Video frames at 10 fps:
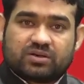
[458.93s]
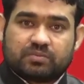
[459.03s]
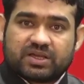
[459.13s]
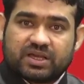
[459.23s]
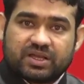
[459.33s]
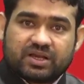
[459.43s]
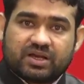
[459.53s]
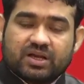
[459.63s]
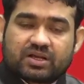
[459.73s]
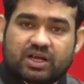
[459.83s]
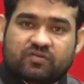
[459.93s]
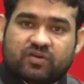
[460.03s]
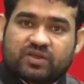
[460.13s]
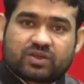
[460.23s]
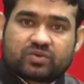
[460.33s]
big area right
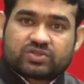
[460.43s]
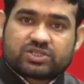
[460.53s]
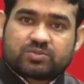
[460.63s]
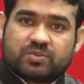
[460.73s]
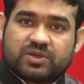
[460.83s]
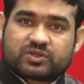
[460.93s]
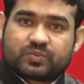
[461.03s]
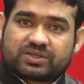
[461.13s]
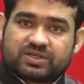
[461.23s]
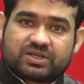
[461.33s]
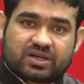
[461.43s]
from where the questions may be expected